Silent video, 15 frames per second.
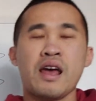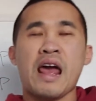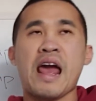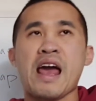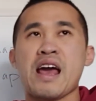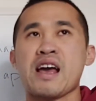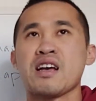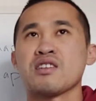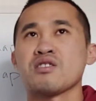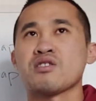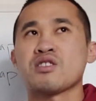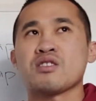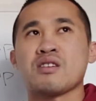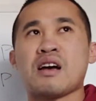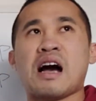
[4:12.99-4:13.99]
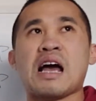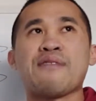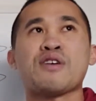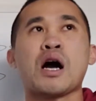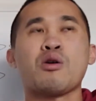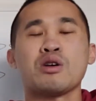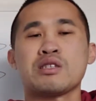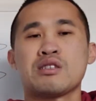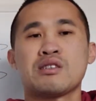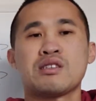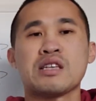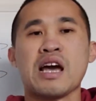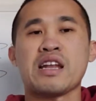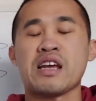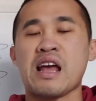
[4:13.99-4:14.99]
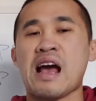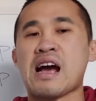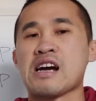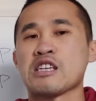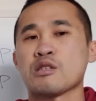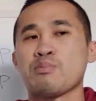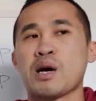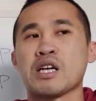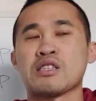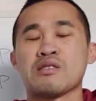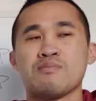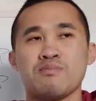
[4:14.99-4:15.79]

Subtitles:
and I've always set it as my